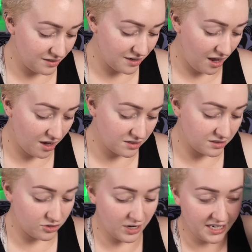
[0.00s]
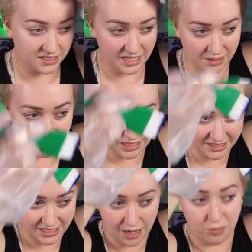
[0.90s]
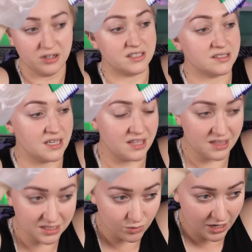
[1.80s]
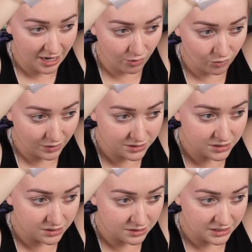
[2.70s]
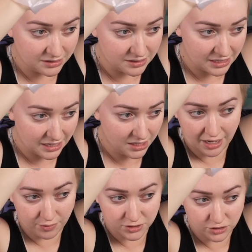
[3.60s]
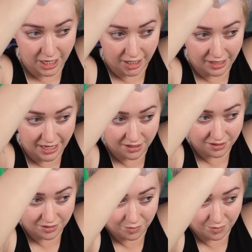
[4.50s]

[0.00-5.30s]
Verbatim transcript: not trying to like blend it upwards because I think that's what I originally did. I was trying to like